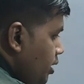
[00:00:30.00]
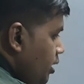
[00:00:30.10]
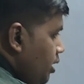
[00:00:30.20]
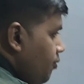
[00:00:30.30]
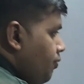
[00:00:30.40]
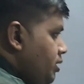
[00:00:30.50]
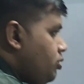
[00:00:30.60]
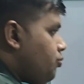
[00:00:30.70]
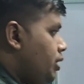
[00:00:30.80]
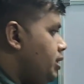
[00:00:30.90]
the
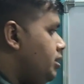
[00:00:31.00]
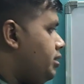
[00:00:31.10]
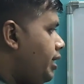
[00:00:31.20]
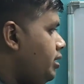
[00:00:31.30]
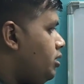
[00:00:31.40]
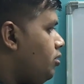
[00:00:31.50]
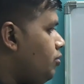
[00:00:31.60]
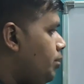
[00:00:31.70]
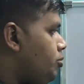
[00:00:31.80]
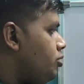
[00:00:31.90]
first way is that
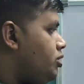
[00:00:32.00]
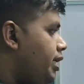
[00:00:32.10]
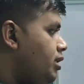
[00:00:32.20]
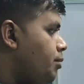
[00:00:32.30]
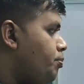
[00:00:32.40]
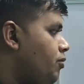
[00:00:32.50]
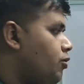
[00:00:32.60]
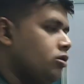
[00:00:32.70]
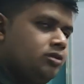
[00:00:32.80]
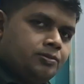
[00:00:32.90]
we have to check the
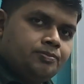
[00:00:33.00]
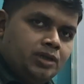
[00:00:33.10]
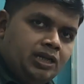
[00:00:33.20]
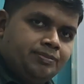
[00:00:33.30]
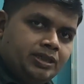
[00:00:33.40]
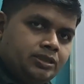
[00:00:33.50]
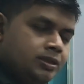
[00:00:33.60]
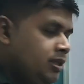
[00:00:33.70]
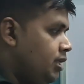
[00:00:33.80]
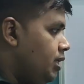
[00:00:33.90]
pivot
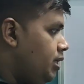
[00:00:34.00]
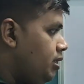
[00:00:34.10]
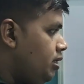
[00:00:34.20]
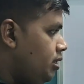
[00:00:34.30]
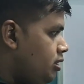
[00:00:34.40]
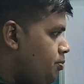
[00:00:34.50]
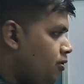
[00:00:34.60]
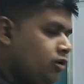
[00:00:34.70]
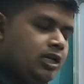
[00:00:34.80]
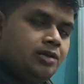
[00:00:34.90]
element. Is the
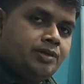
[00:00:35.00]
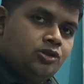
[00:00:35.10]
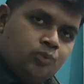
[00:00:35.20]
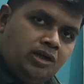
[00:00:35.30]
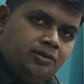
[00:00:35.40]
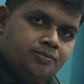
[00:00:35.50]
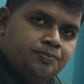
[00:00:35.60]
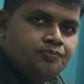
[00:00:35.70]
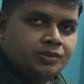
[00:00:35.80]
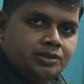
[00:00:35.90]
pivot element 1?
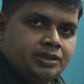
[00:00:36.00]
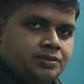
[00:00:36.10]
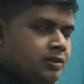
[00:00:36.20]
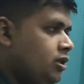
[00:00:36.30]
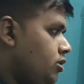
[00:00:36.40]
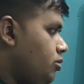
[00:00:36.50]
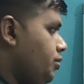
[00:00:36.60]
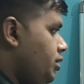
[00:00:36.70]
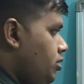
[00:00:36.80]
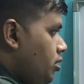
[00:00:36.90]
Yes.
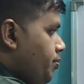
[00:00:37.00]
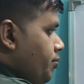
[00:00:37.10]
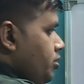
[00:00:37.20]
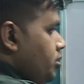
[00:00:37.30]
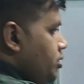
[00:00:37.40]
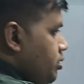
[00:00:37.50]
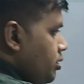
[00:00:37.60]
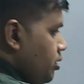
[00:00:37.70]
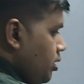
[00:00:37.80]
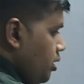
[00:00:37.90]
So we need not
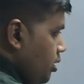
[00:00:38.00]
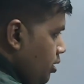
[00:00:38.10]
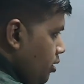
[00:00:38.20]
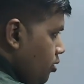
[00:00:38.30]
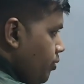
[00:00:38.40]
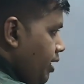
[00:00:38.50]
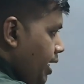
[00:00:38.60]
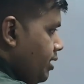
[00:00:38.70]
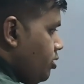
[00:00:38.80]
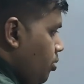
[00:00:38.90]
do
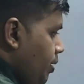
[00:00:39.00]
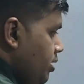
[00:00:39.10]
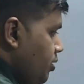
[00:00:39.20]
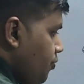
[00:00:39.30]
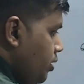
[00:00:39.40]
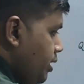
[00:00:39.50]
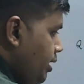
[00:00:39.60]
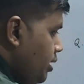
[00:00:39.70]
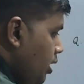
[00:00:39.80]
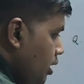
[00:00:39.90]
any extra operation for
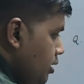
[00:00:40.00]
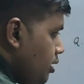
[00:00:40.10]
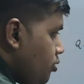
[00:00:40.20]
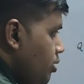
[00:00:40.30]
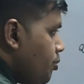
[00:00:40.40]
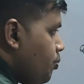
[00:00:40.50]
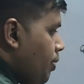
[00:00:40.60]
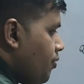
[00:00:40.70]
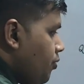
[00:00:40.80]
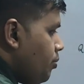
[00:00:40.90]
that. Just we have to
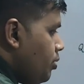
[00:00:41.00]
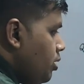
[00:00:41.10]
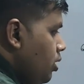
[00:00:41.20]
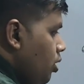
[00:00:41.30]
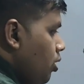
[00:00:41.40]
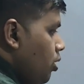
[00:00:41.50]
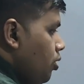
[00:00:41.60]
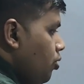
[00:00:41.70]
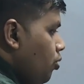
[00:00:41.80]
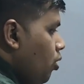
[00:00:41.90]
perform
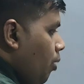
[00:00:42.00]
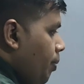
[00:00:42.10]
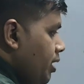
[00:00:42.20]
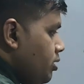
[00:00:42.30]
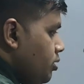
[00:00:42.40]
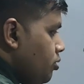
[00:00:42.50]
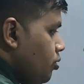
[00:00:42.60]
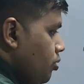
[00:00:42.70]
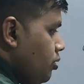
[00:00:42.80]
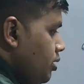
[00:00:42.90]
row operation.
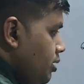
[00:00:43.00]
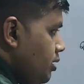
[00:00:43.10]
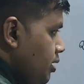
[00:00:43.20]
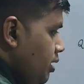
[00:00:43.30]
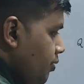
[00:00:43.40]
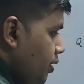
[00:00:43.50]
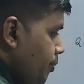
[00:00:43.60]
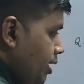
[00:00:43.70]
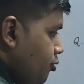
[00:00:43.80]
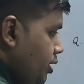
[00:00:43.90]
So this is the
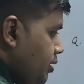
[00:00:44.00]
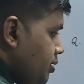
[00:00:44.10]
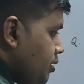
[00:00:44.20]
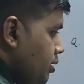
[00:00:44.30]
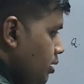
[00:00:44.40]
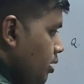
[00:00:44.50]
given matrix.